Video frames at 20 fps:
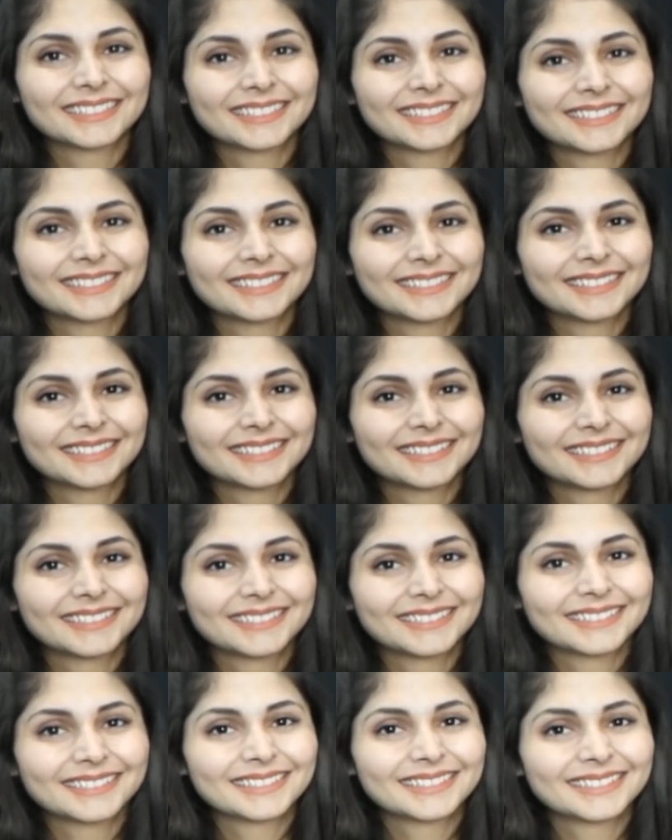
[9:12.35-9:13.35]

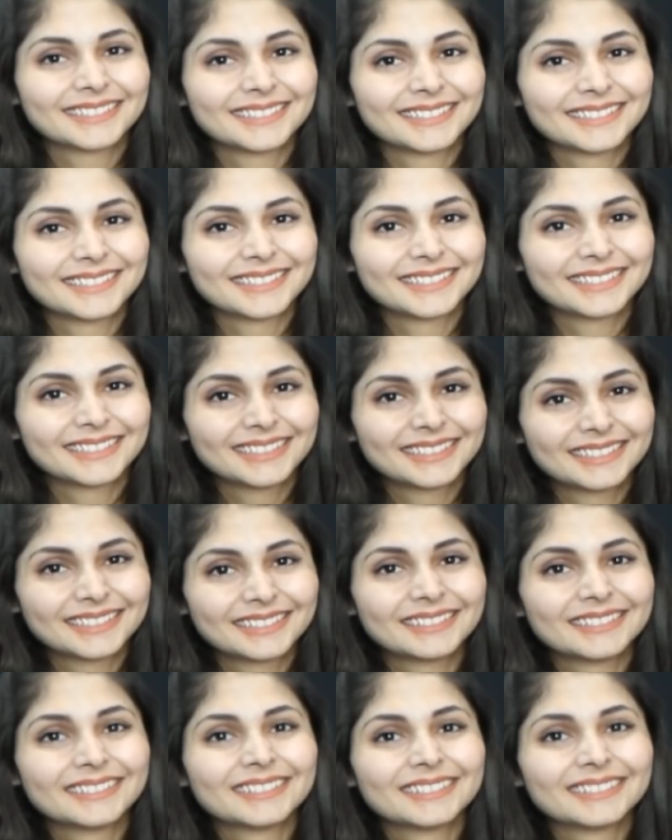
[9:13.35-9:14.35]

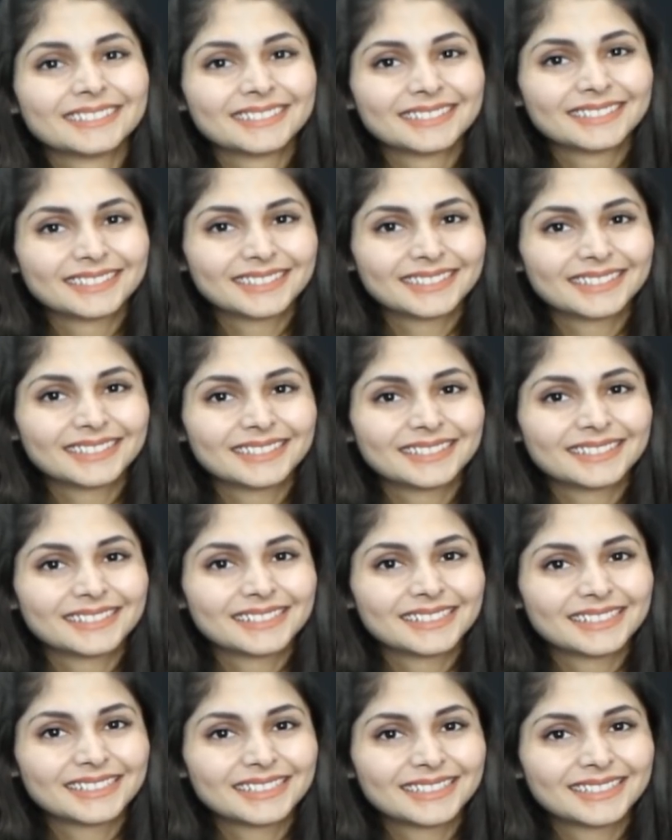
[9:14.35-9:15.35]

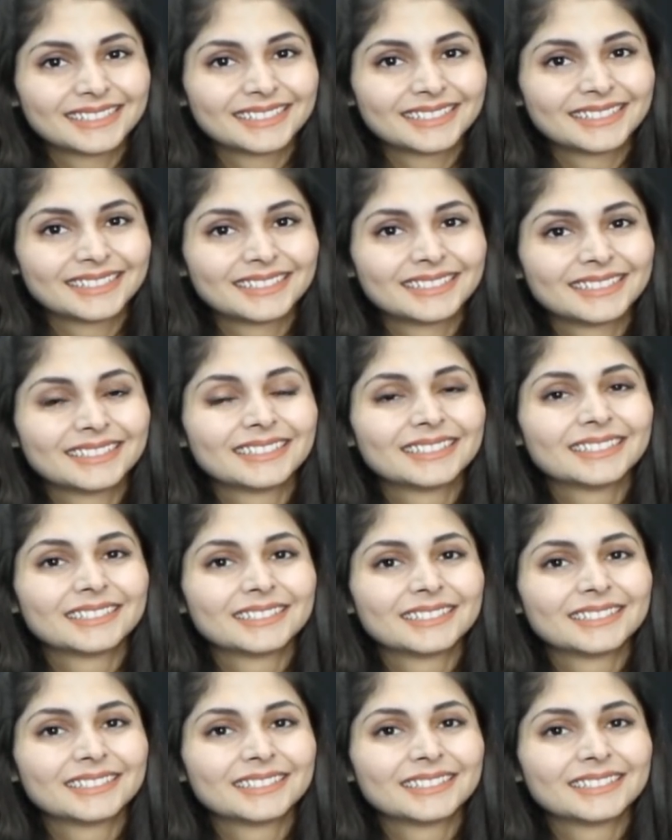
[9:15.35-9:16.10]
(not speaking)